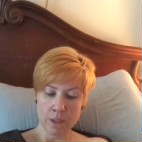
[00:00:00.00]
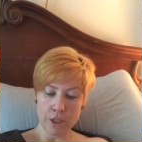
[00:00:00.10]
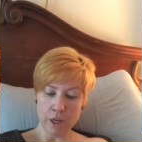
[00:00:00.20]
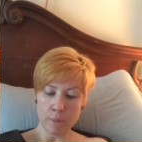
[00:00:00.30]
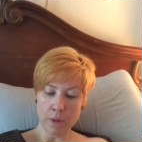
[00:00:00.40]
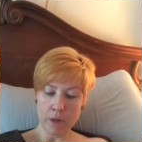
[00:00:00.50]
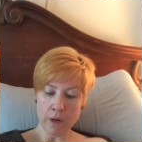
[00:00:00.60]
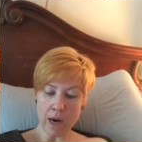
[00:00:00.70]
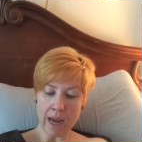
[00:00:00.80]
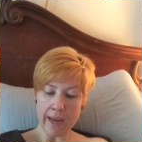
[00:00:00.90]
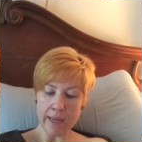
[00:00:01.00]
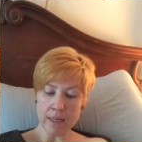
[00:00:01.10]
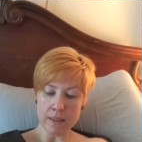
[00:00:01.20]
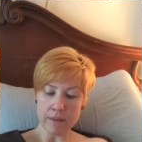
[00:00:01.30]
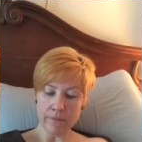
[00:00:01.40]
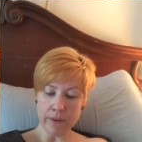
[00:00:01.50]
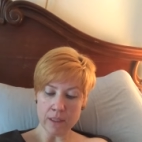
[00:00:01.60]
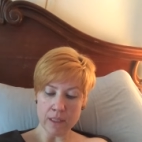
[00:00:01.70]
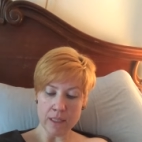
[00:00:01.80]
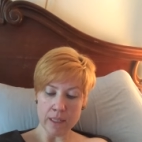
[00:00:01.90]
She opened her eyes and
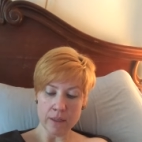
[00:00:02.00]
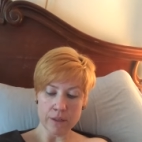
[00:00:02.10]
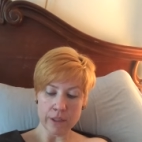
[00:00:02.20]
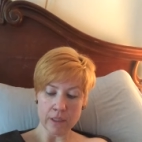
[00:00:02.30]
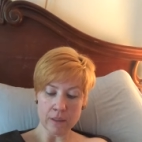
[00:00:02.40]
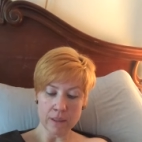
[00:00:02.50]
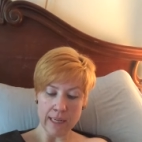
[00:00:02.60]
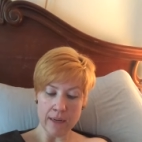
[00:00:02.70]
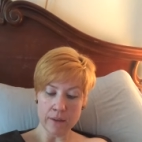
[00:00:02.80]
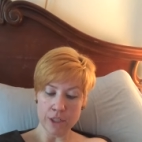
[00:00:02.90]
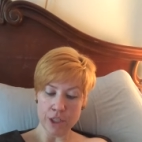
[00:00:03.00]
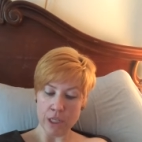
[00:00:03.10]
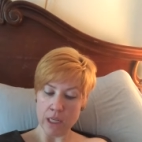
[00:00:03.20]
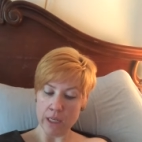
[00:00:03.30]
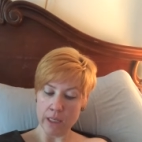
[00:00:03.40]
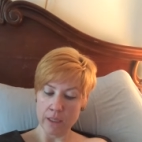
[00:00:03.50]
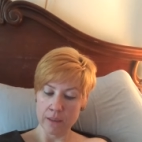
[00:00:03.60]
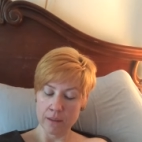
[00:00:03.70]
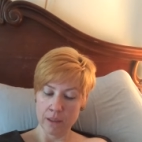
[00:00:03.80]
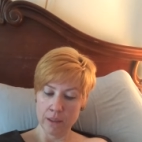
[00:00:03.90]
felt a tear trickle down her cheek.
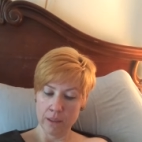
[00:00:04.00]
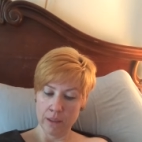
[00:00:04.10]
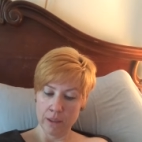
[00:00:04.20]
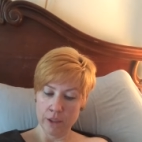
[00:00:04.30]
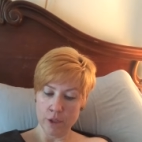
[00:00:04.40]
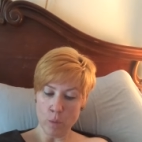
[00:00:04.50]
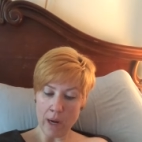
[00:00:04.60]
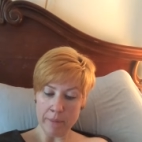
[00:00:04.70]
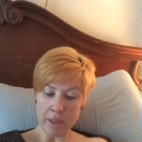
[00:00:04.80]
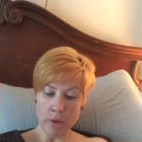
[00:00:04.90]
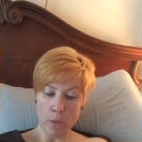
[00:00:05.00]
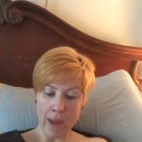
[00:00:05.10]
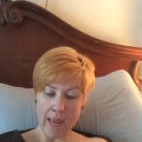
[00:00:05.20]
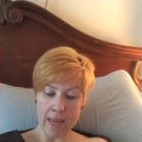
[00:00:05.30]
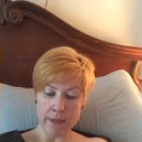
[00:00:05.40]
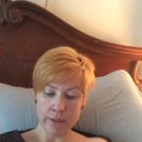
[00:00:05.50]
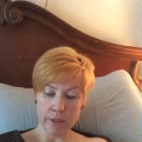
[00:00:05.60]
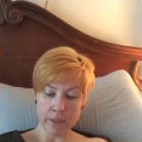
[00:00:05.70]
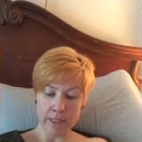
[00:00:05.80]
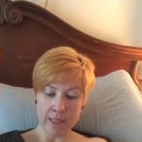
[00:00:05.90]
She wiped it away,
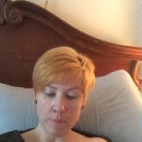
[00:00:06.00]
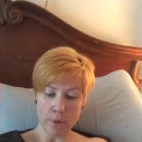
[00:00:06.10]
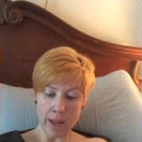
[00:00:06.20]
took a deep